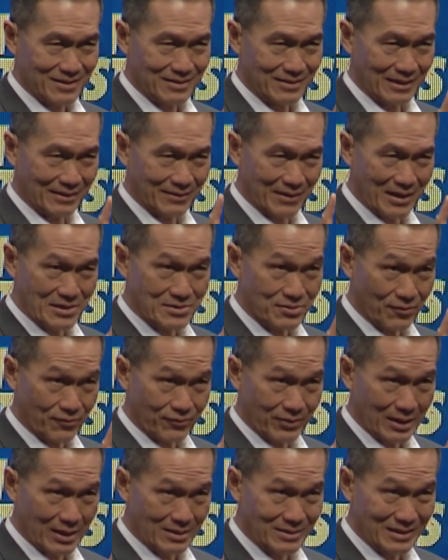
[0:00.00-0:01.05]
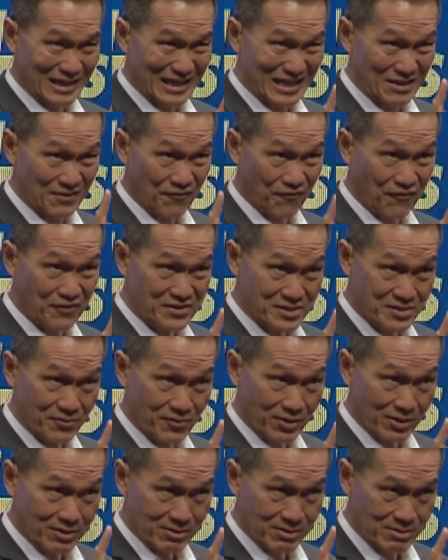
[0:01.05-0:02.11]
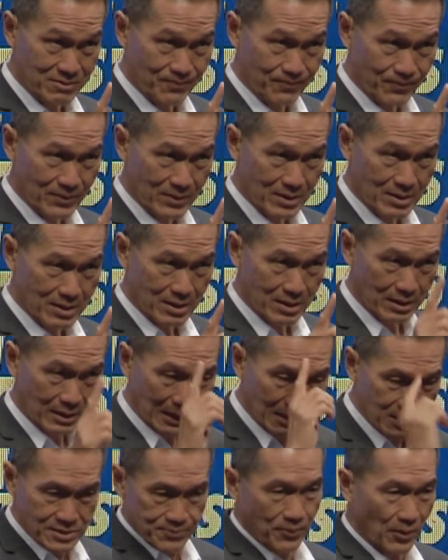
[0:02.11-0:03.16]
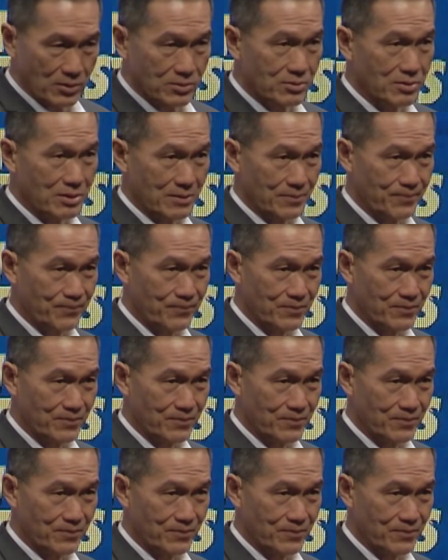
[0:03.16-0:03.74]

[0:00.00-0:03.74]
the grace of God, invisible, God spoke to him.